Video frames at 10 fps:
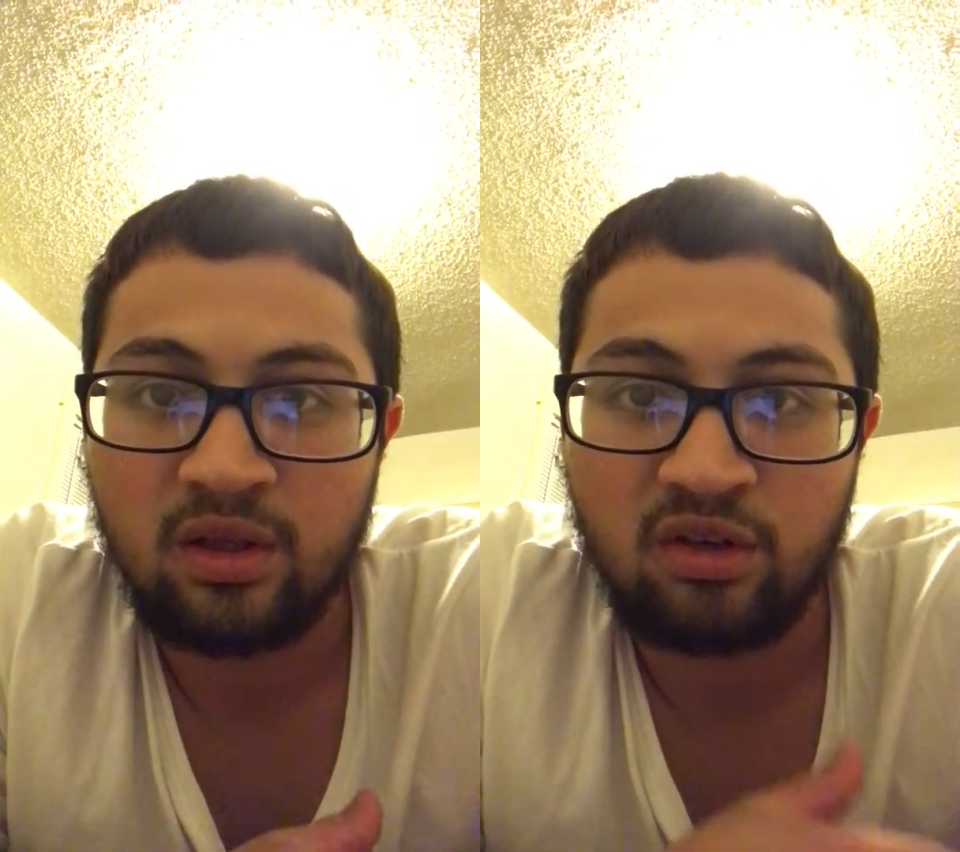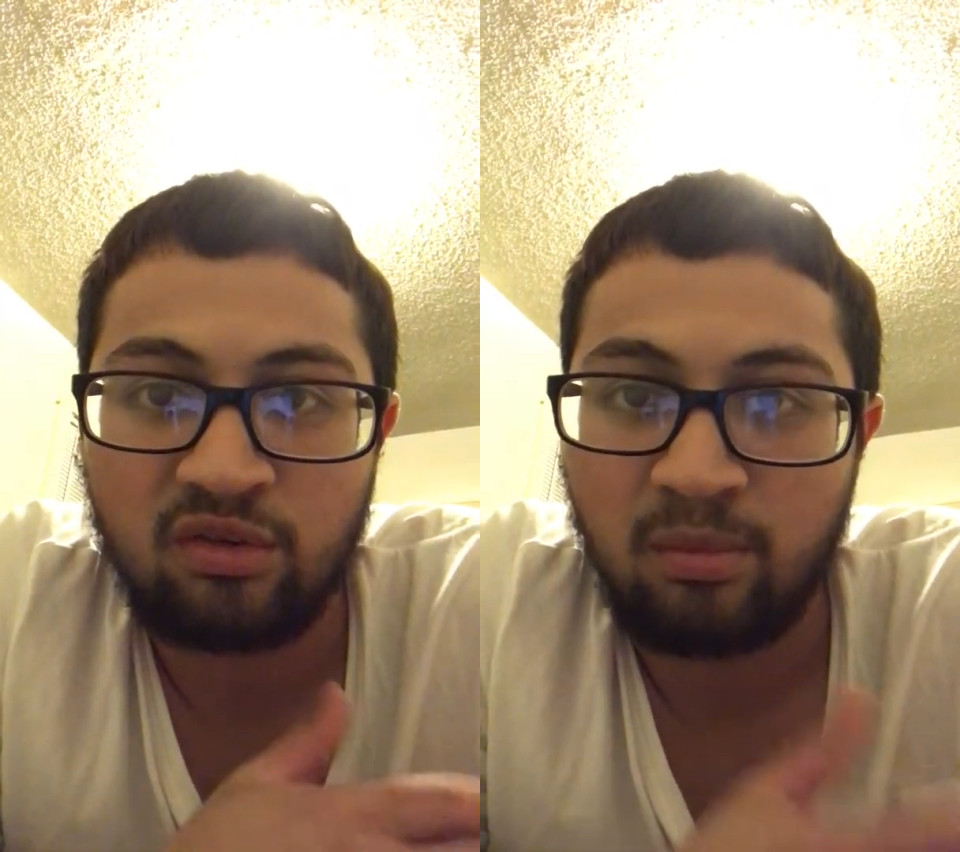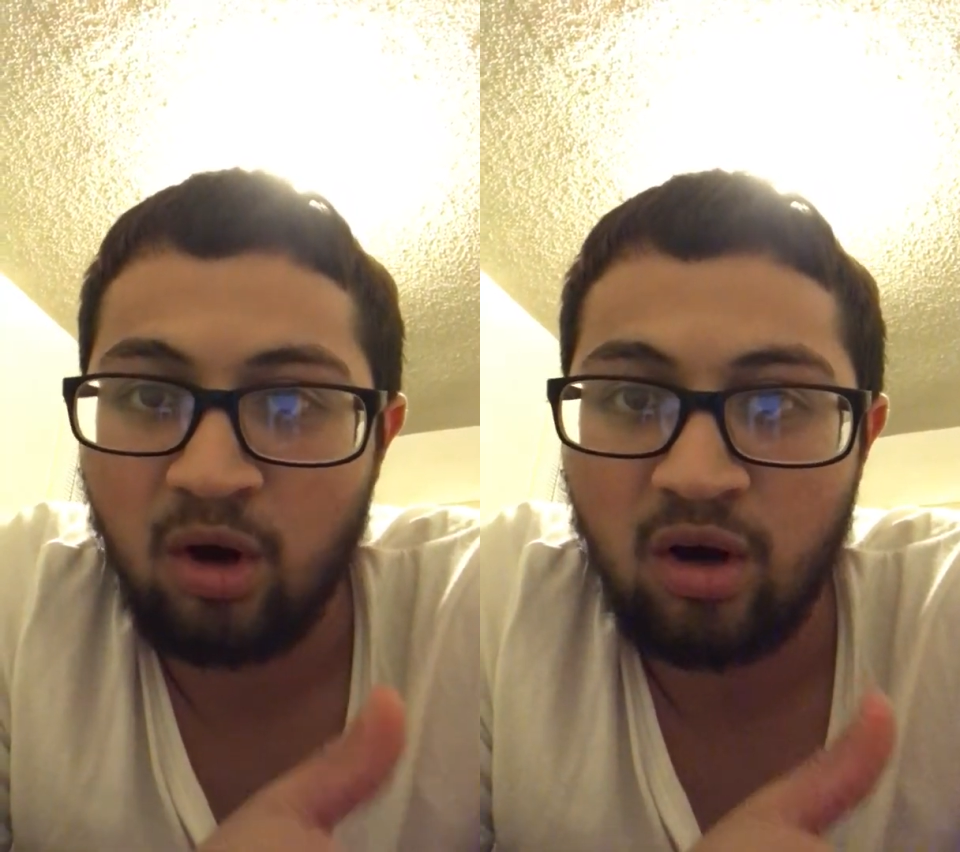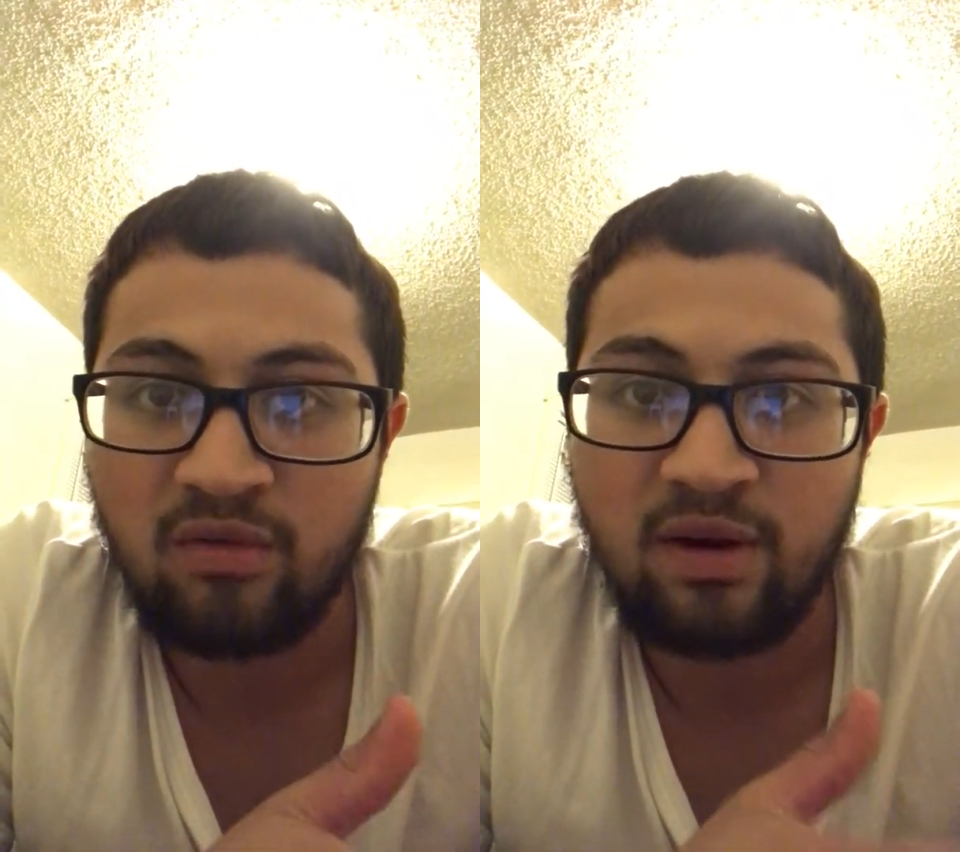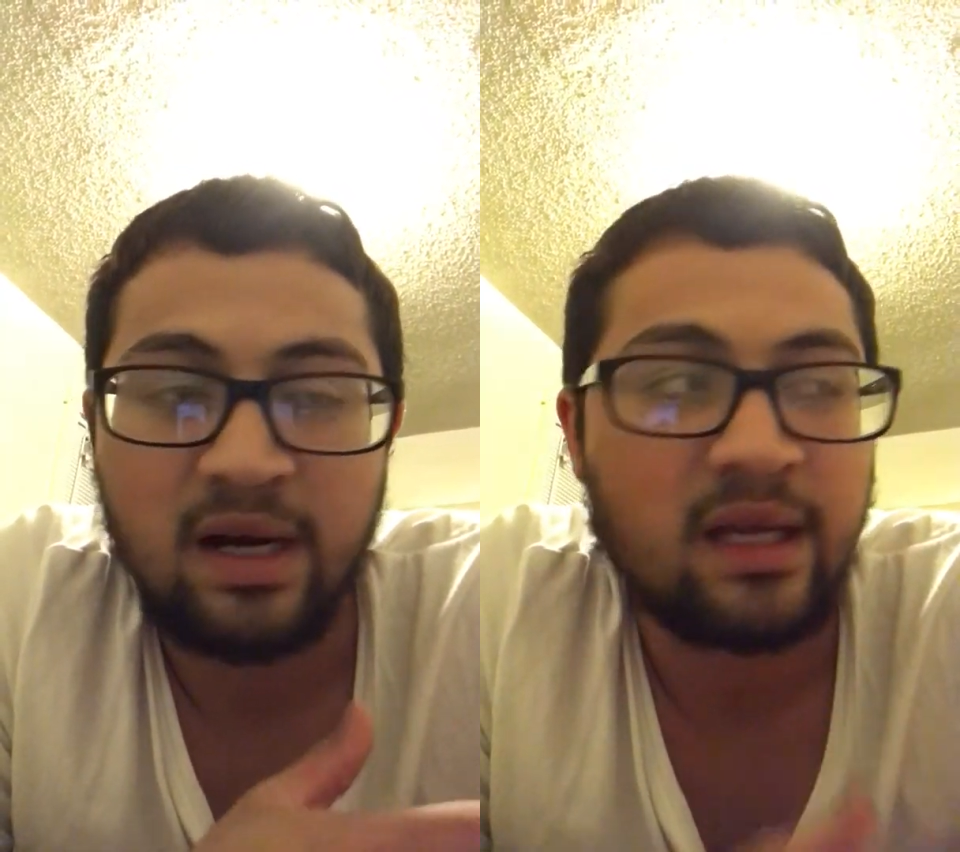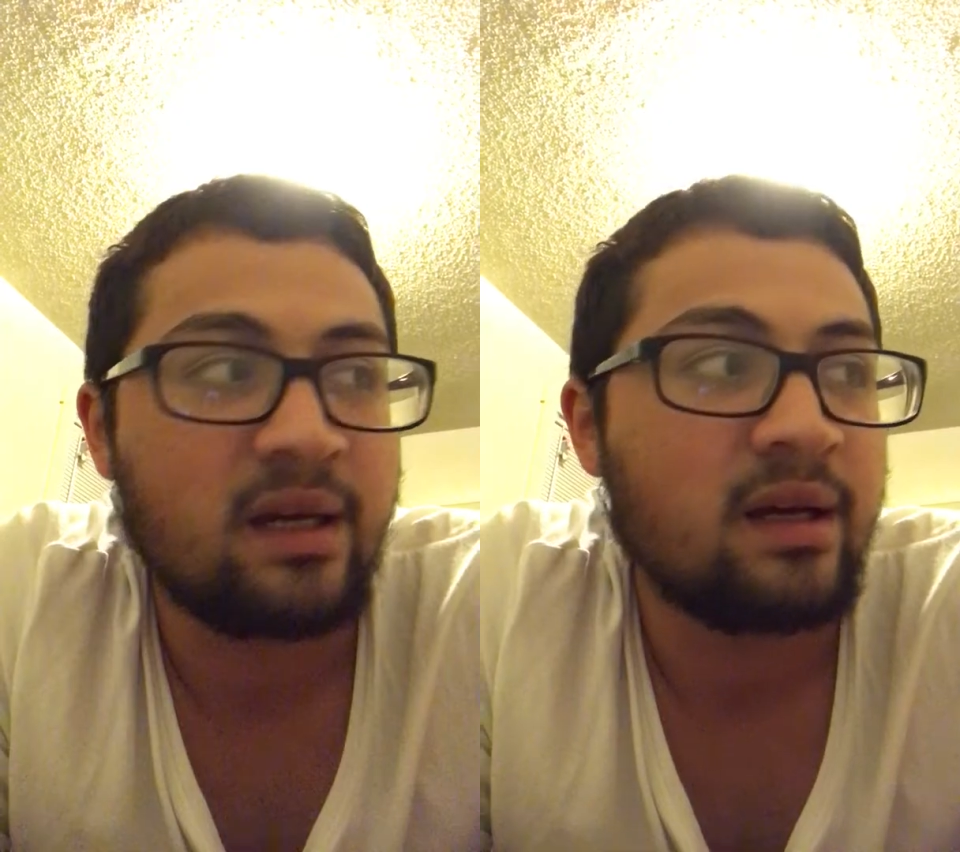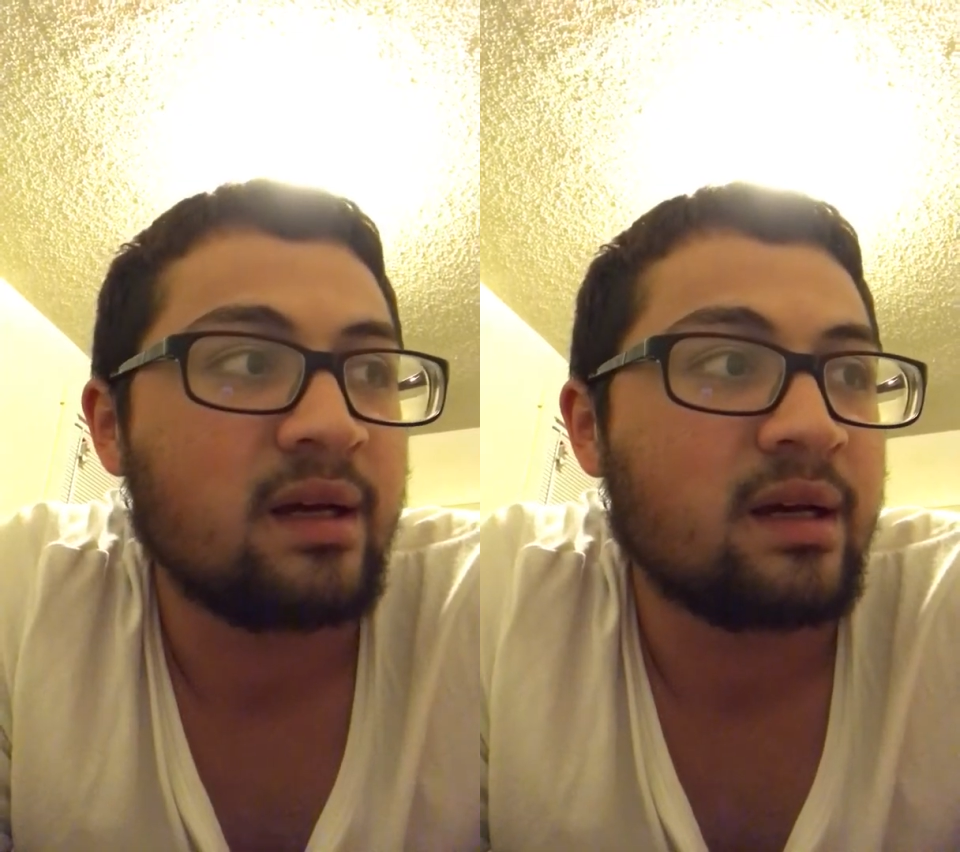They're small already.